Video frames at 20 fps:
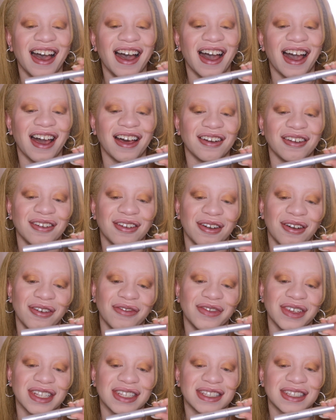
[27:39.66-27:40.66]
I don't know
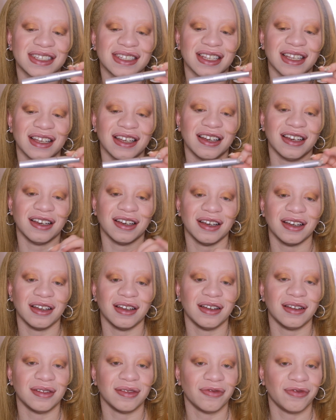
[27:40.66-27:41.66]
if it's
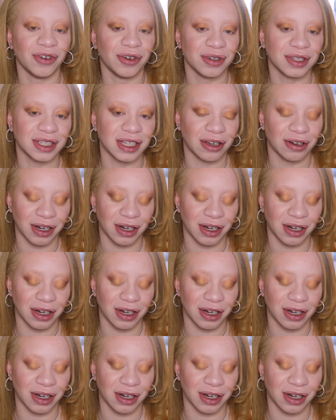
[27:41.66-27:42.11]
focusing